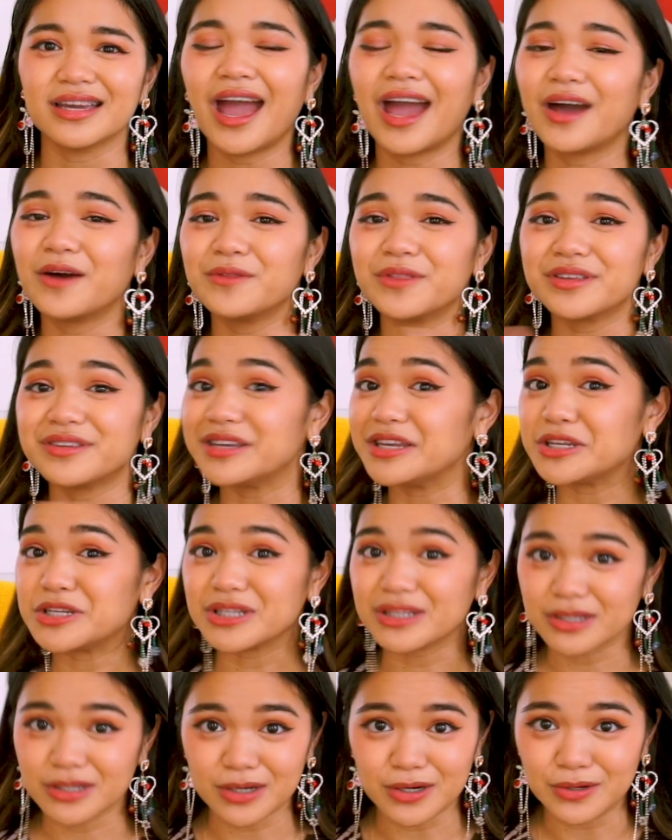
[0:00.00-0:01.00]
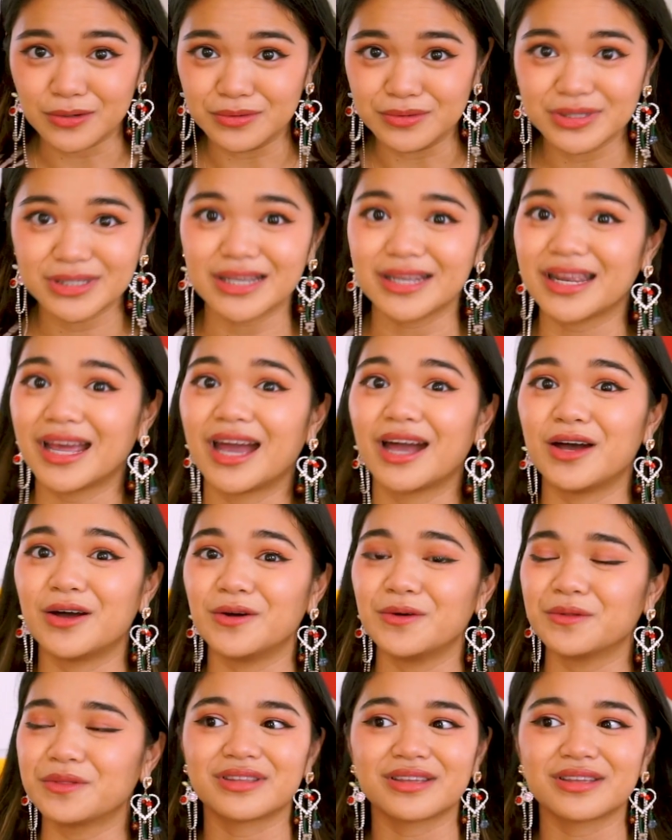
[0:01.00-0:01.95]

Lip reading: how the teaching goes and how